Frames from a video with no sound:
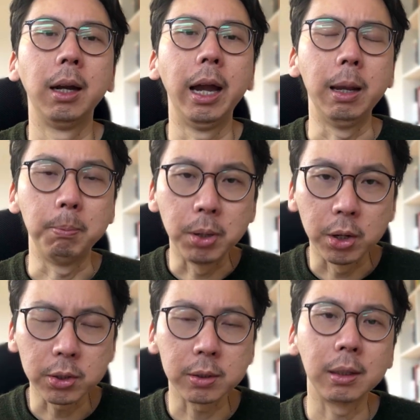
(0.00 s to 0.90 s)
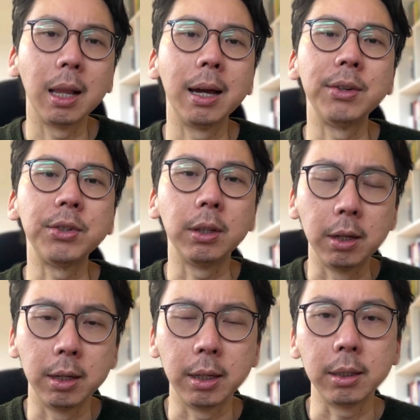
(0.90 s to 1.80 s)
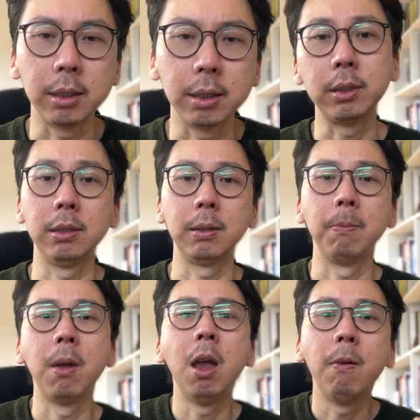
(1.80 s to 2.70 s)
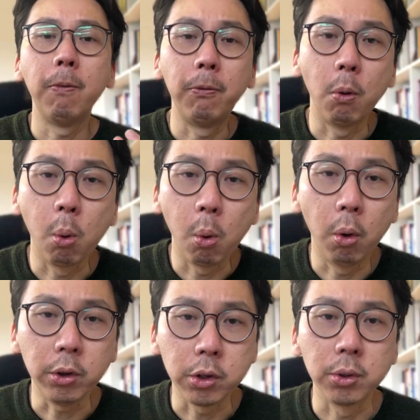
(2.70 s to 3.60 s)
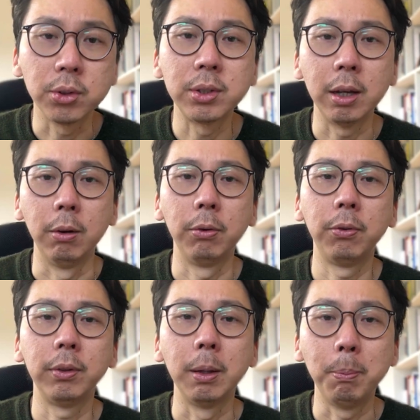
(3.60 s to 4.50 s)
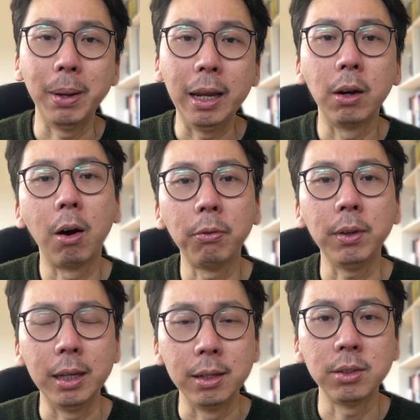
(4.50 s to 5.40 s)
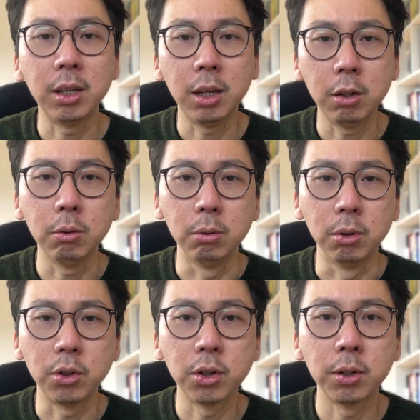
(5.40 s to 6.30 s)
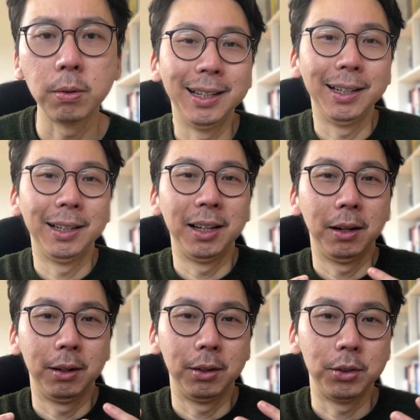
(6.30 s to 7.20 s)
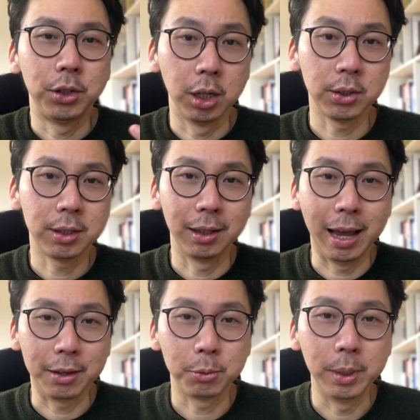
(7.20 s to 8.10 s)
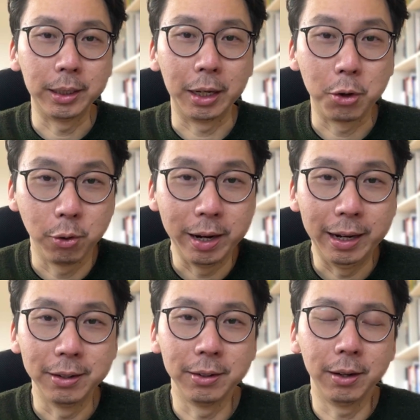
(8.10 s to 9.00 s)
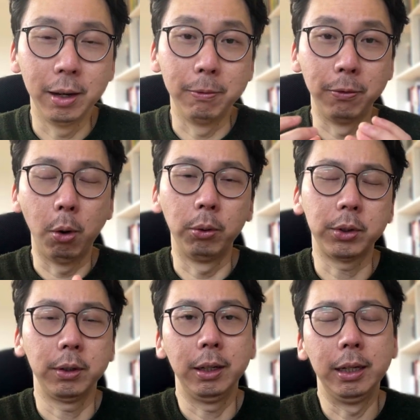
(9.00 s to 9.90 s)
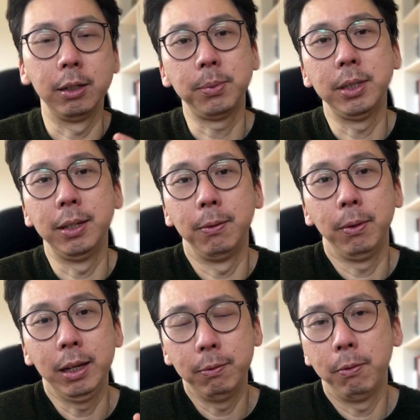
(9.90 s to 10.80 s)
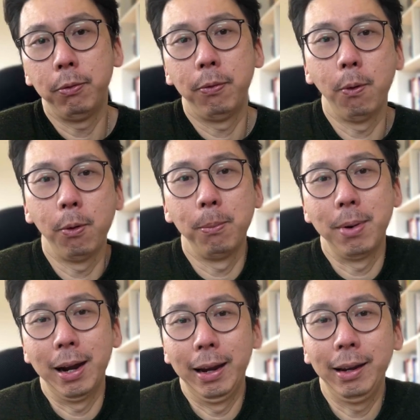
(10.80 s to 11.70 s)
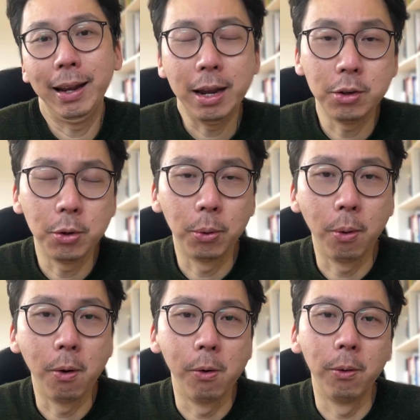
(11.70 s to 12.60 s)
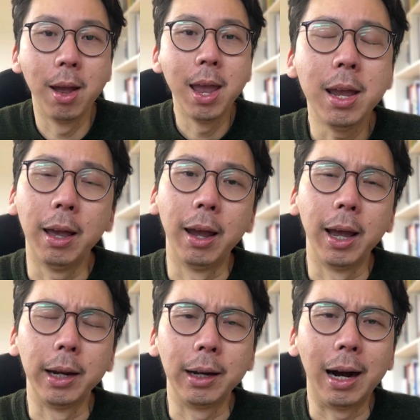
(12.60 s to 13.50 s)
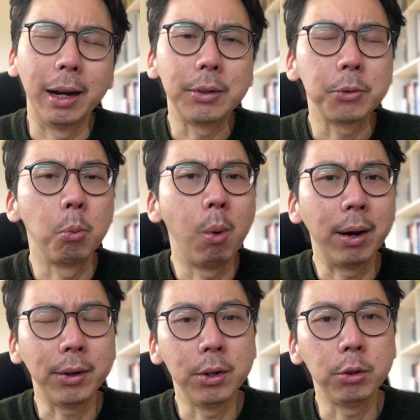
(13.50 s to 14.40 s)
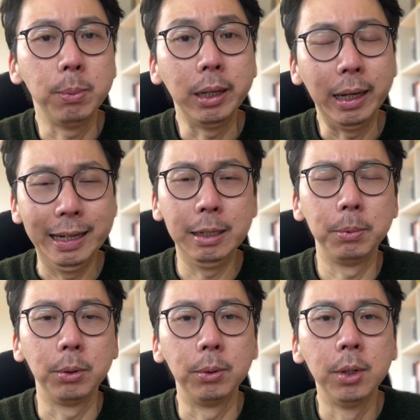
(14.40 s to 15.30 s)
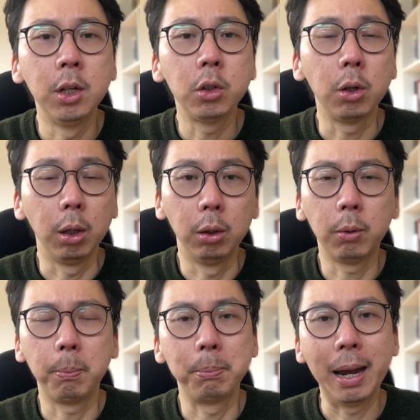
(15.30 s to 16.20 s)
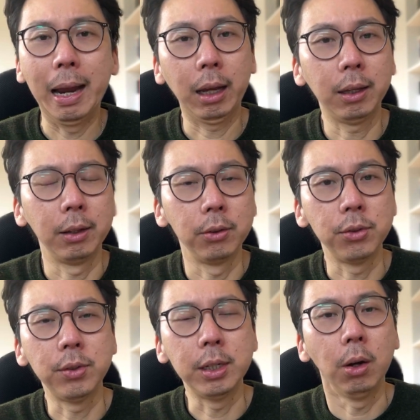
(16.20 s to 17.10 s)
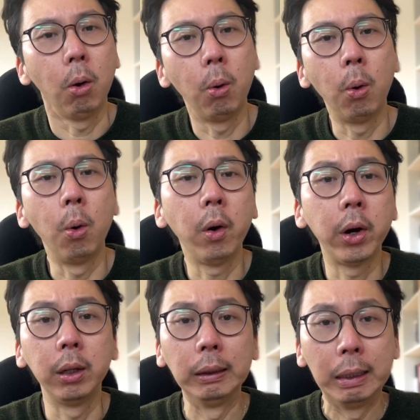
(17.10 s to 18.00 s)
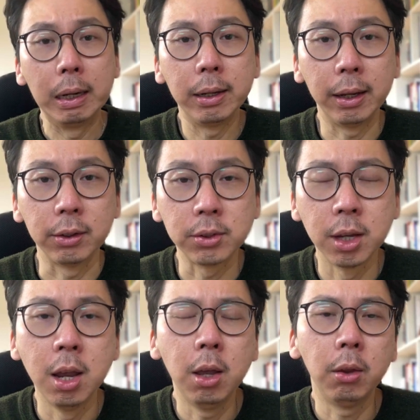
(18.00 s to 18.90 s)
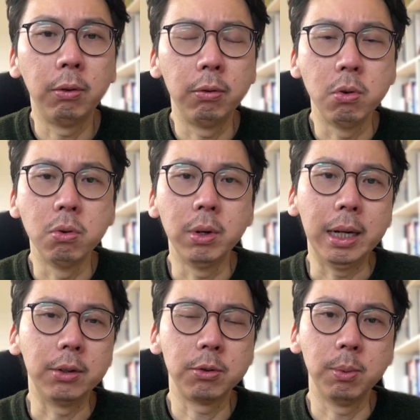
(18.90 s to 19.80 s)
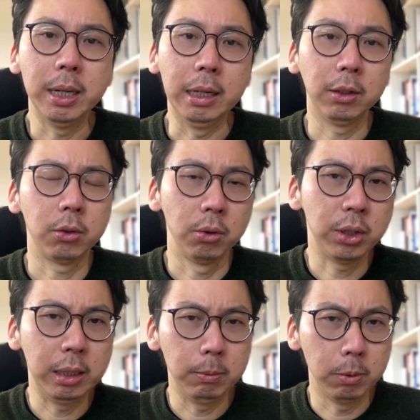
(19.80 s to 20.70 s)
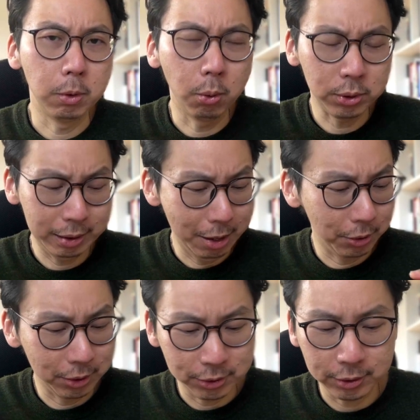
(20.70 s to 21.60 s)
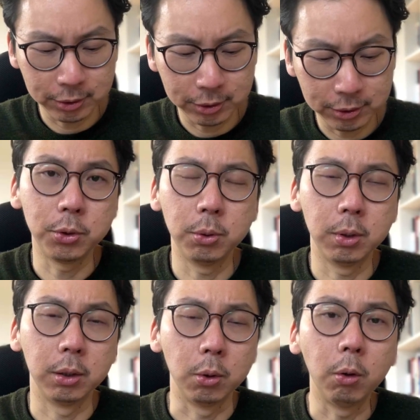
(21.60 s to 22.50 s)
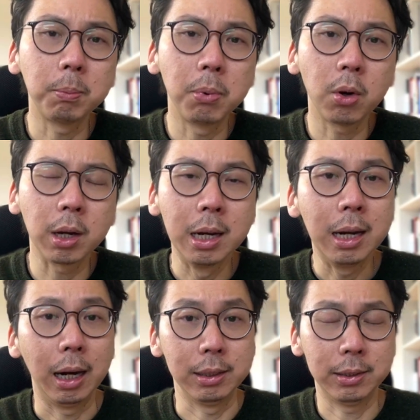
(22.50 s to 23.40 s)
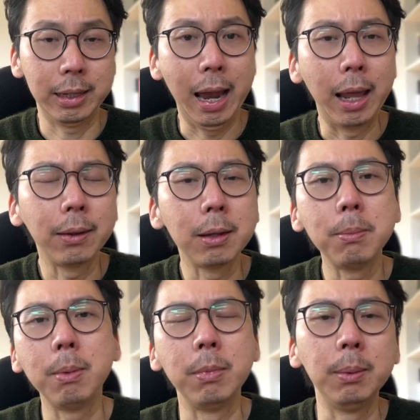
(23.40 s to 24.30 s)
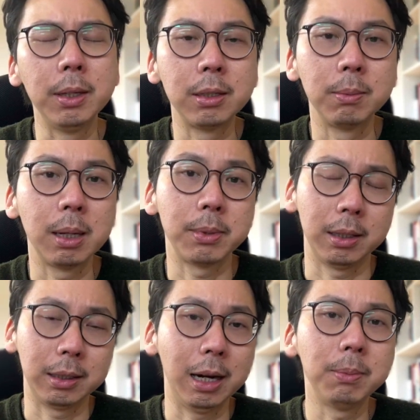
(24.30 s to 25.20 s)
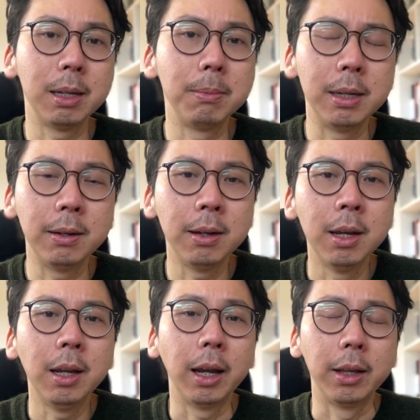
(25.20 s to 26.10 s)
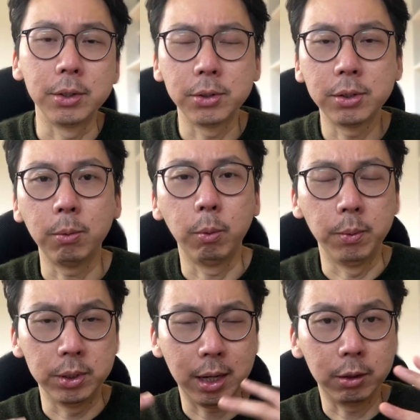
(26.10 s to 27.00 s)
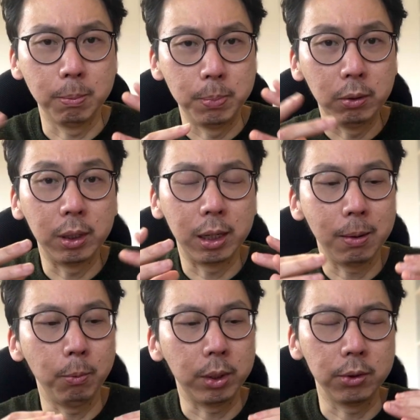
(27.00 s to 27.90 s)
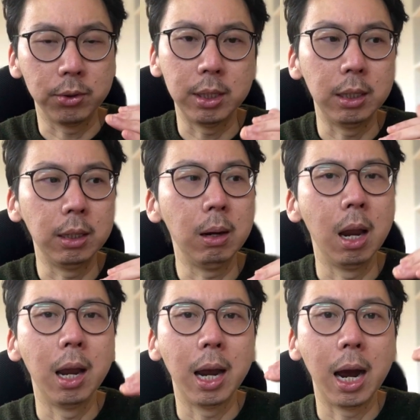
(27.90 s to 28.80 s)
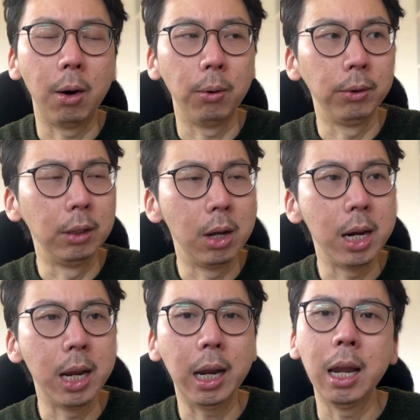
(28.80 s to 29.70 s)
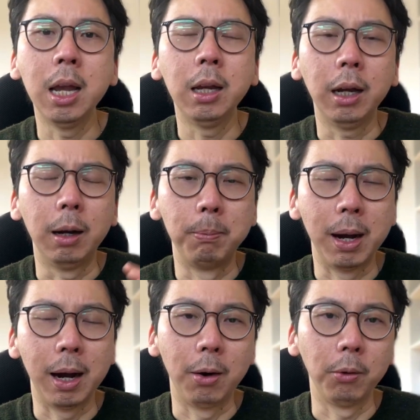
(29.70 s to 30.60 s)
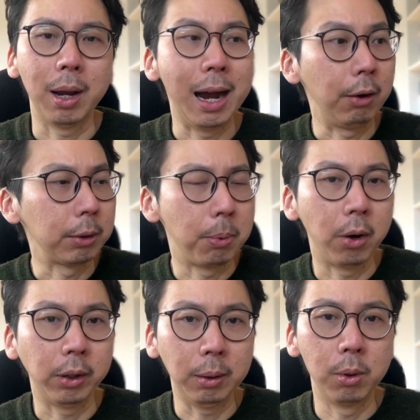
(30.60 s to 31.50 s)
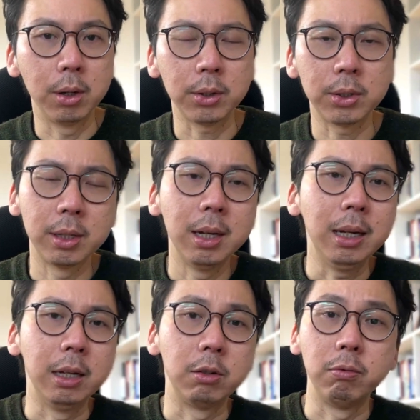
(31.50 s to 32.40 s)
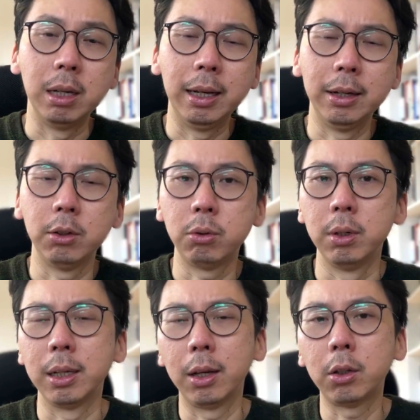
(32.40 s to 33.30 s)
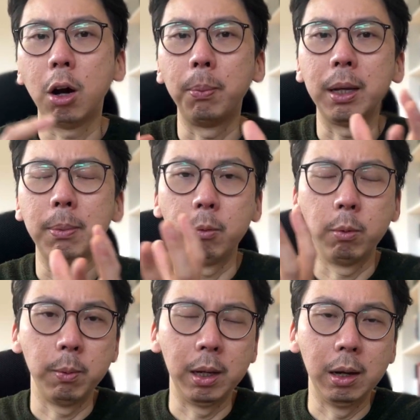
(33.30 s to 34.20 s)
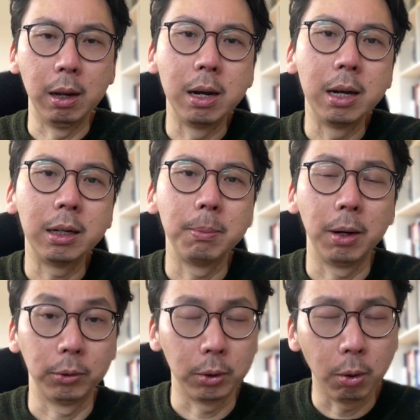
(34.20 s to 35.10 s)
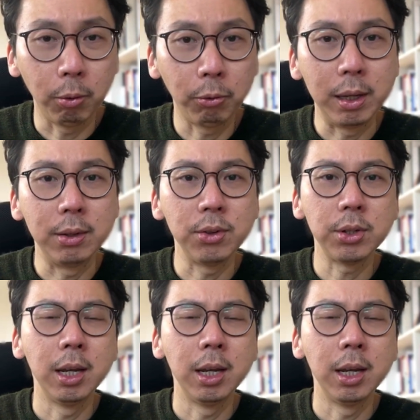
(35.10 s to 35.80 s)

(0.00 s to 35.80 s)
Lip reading: a personalized learning system for yourself. The payoff is huge. Just last week, I created a vault in Obsidian, even for my 8-year-old. And I just want her to be able to look back and to see all her learnings through each week. So she notes down her stuff onto a notebook. I scan them and maybe sometimes I type them in. And this, when we start to build that up, we could see how learning about how the body works is related to another topic. But when we learn about dolphins,